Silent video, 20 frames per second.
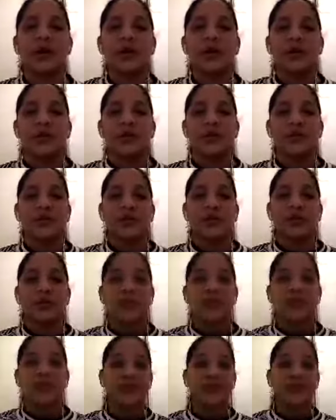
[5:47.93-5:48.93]

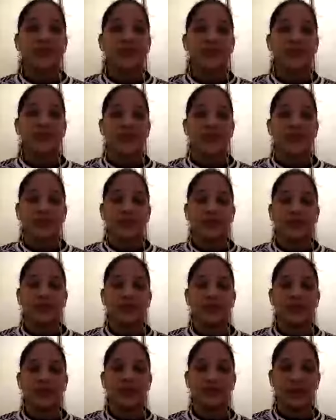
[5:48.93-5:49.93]
So these are some
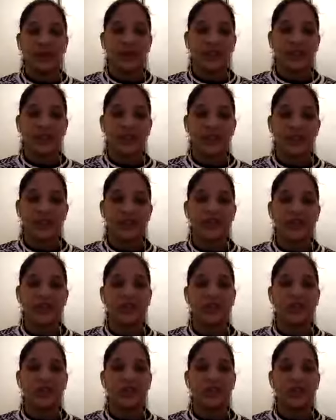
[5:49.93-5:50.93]
great ideas
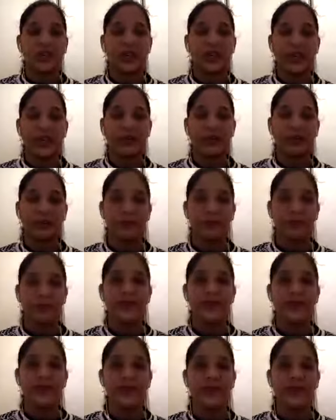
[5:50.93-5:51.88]
which help me